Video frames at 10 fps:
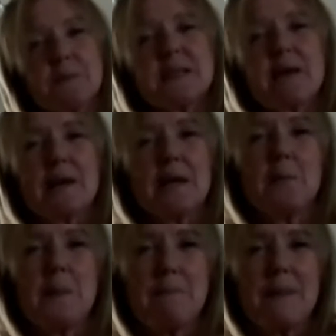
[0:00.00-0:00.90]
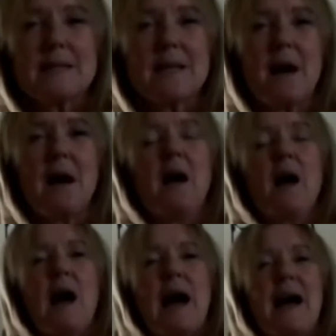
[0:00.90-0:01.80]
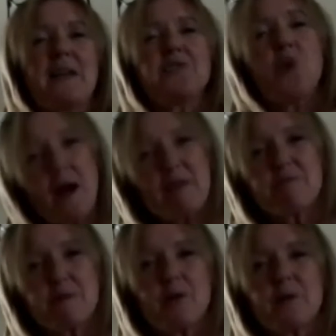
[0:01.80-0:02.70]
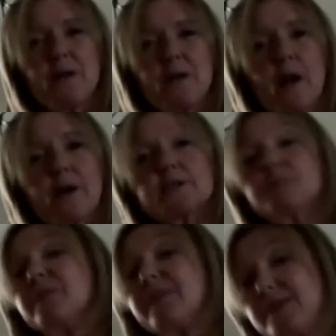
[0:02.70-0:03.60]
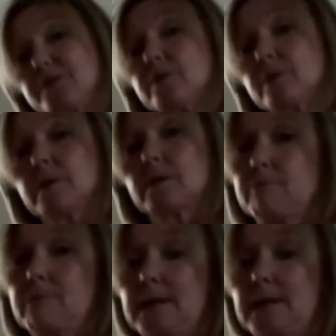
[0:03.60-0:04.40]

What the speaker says: they're a little bit bitter and not everybody likes them, but they do look really